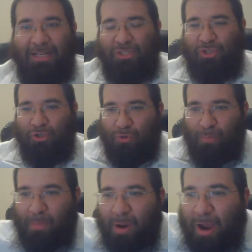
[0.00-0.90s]

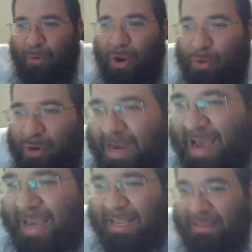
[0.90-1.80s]
tomorrow
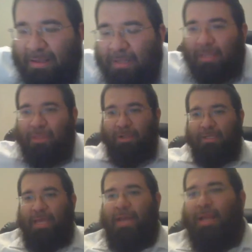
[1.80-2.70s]
night. There's
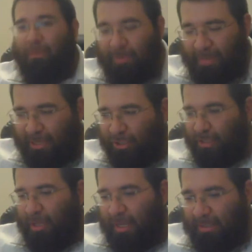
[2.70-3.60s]
again, like we
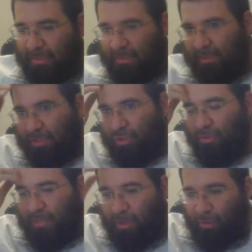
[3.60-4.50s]
mentioned on
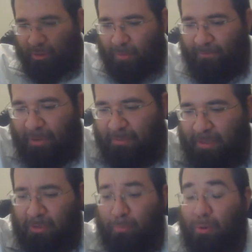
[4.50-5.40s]
Tuesday, also a very
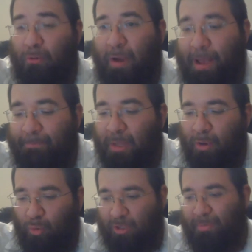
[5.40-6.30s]
special program
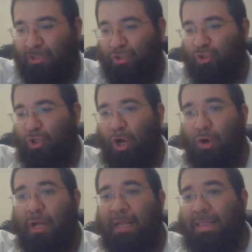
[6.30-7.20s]
with a special
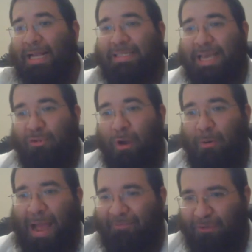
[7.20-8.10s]
show. Let's get to our
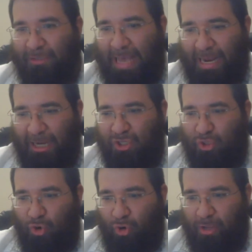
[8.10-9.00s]
raffles and our
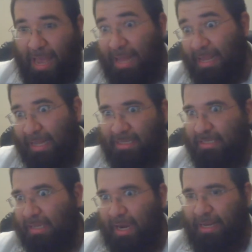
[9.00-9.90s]
story, and then
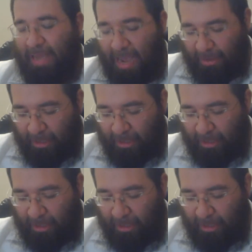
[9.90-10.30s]
signing out.